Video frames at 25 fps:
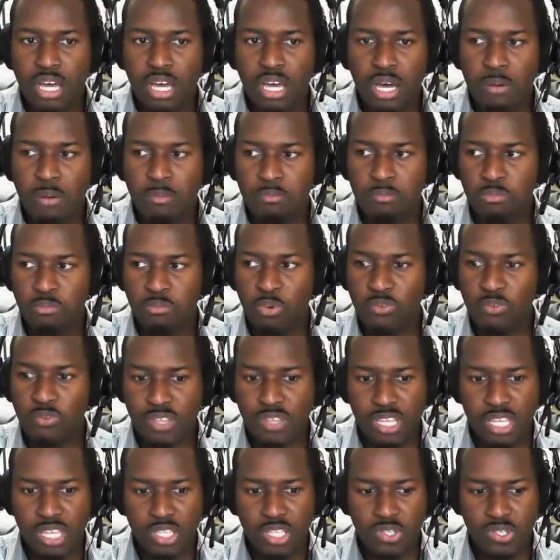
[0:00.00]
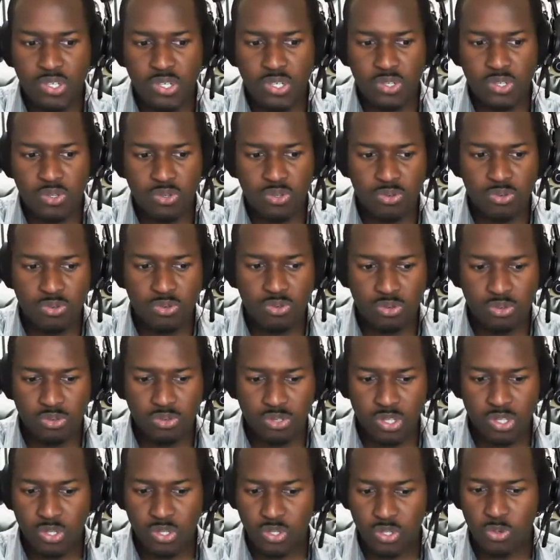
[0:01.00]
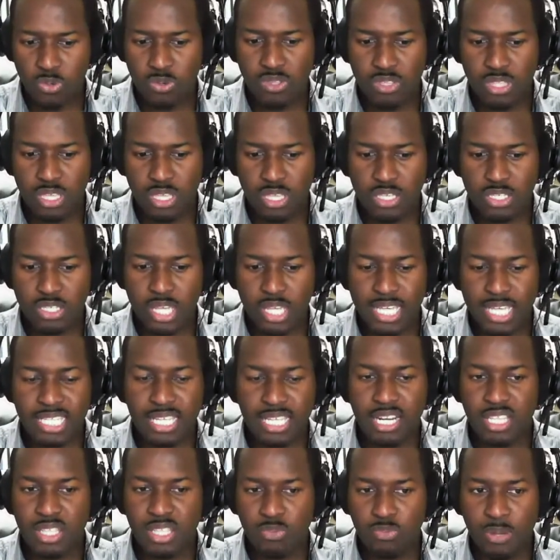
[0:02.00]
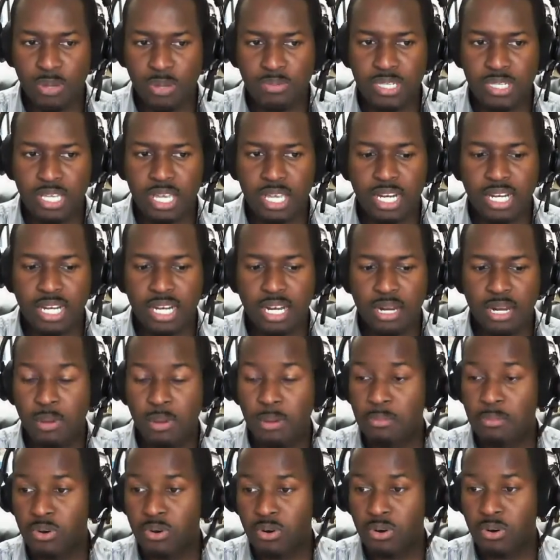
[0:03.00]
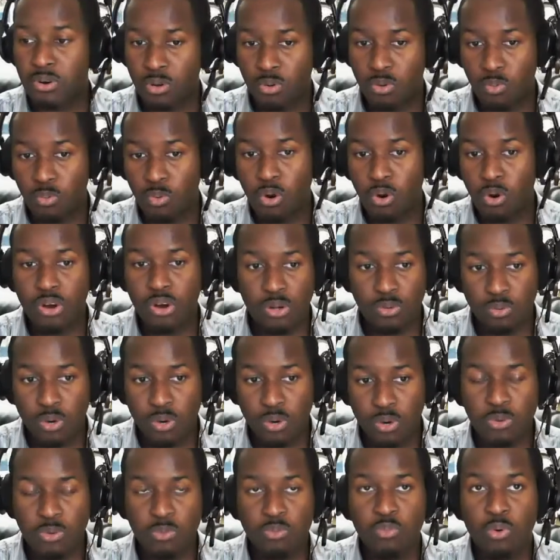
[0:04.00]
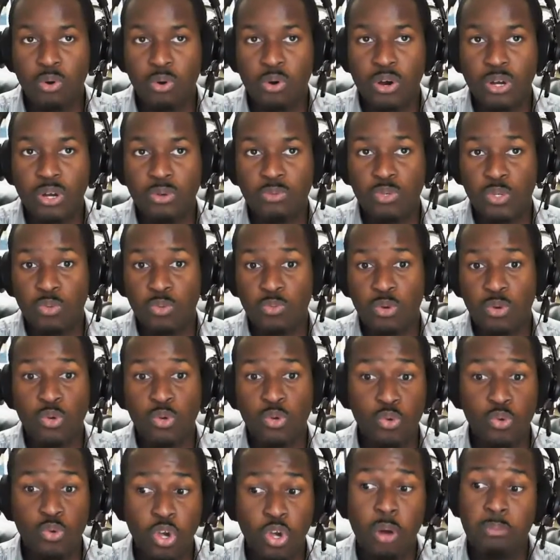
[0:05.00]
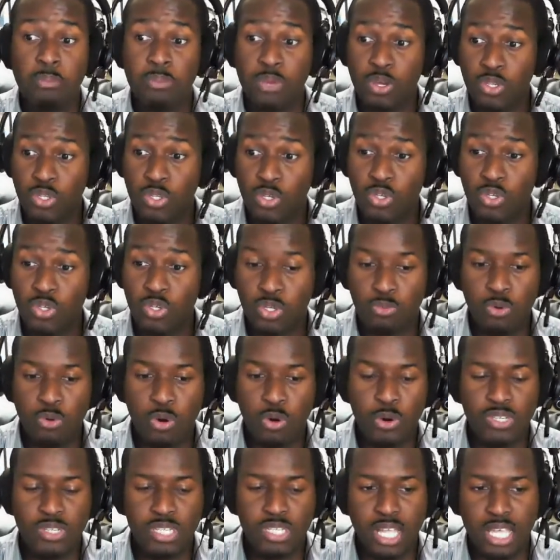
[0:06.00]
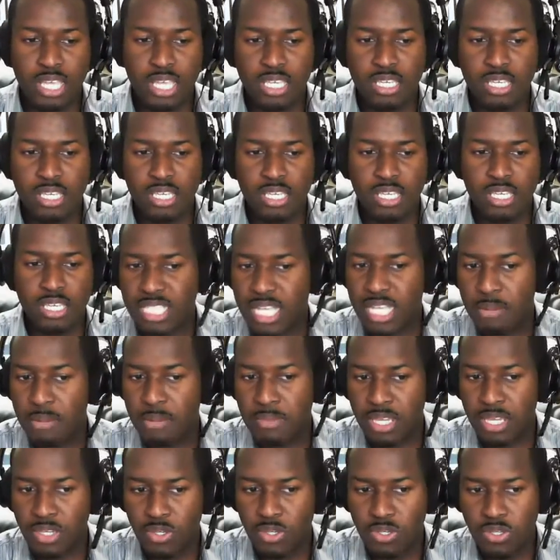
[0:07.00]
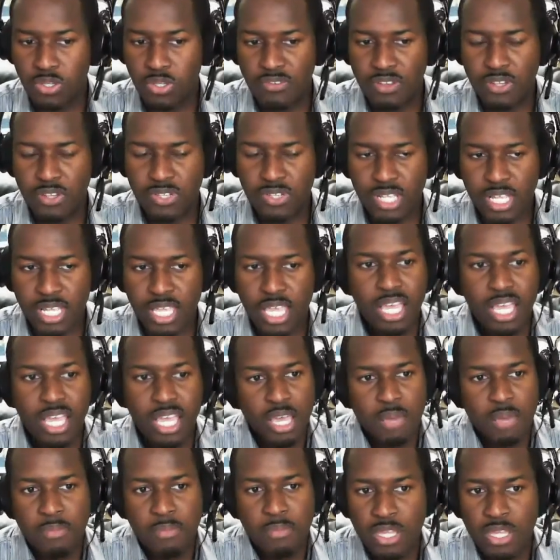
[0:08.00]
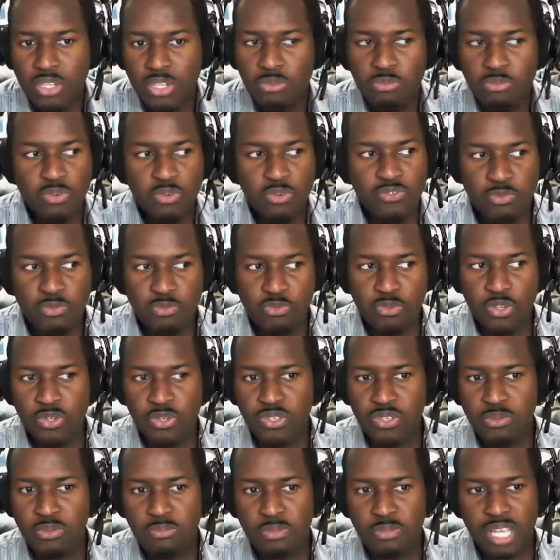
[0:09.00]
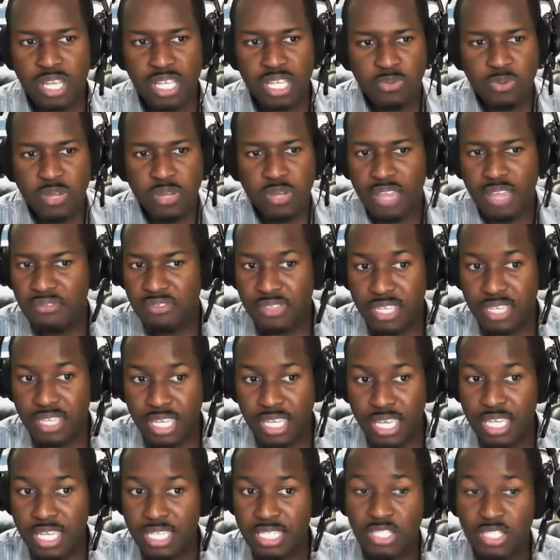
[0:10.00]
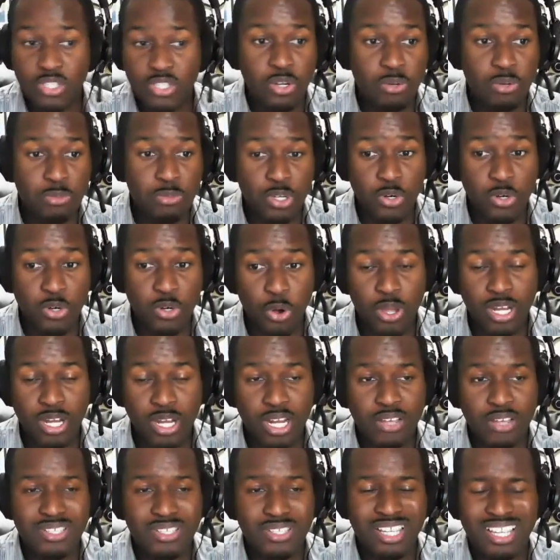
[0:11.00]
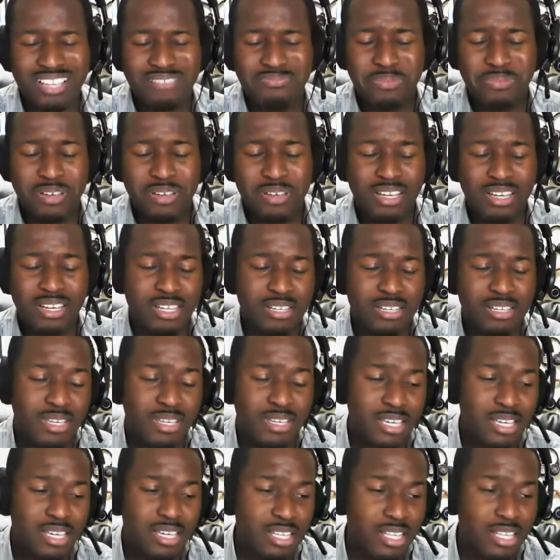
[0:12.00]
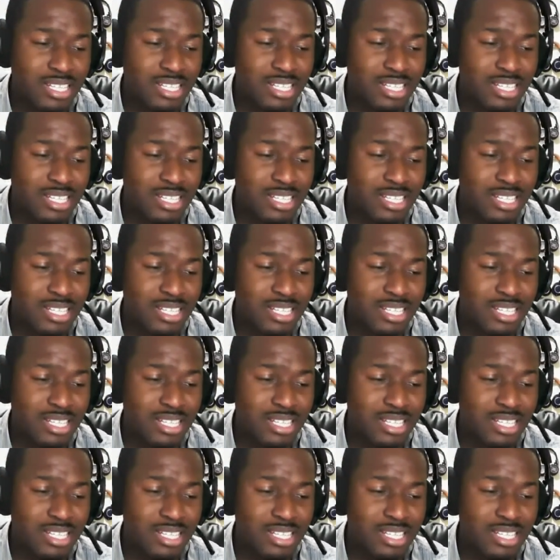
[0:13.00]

Moving into doing this, I started the website, and I remember Warren was the one who got me on YouTube. Warren was like, is we started making YouTube videos. He's like, man, you need to move to YouTube, man. That's where everything is. It's going to be growing. I was like, man.